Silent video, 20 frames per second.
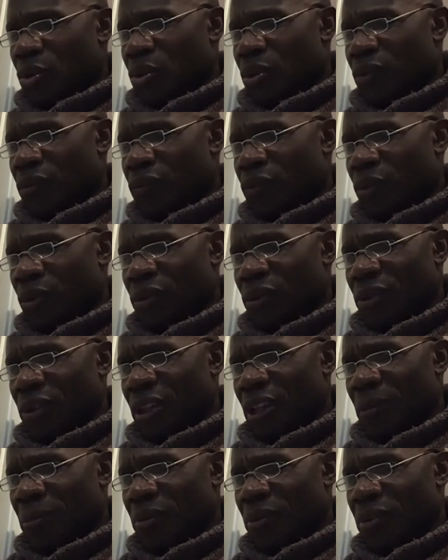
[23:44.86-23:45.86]
cornforth
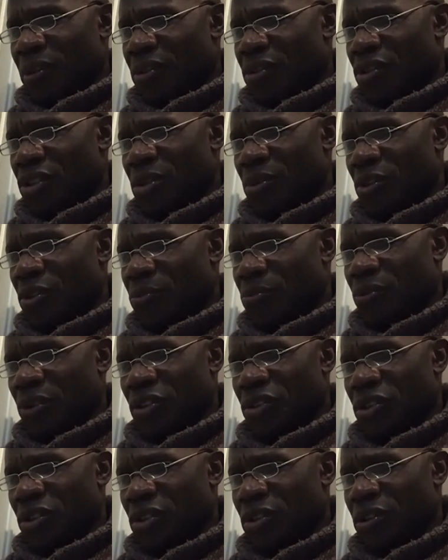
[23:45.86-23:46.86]
lips and she was
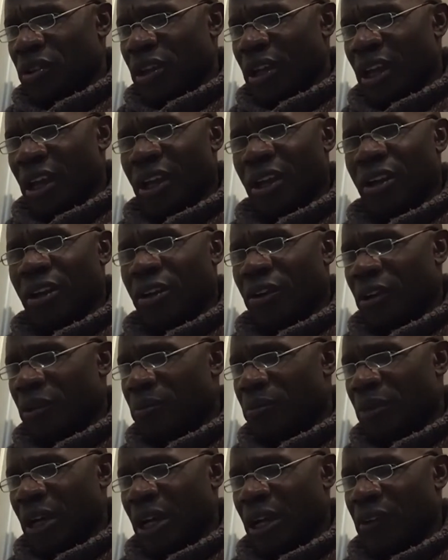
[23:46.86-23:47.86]
brushing her hair,
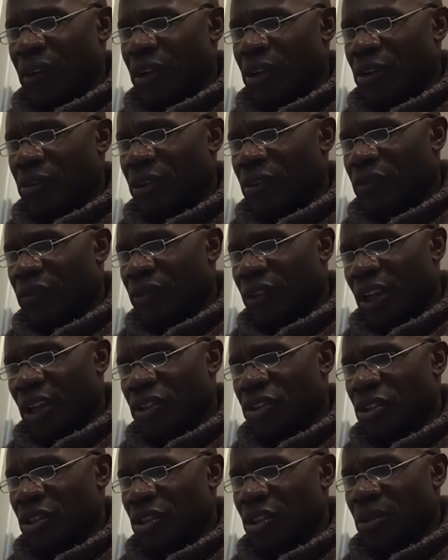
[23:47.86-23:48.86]
admiring her
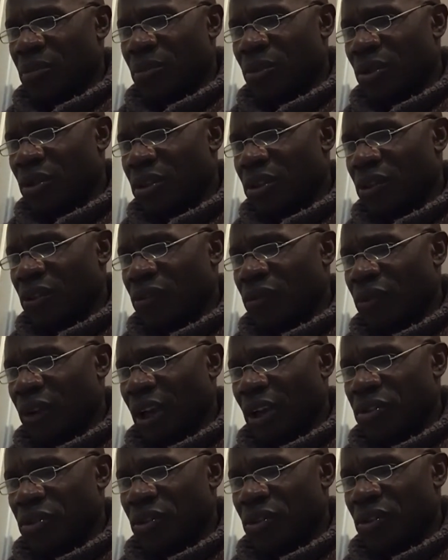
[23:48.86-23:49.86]
reflection in the mullion's
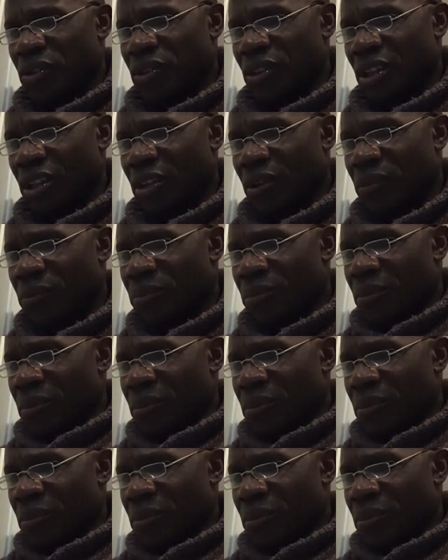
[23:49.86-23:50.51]
fractured steel,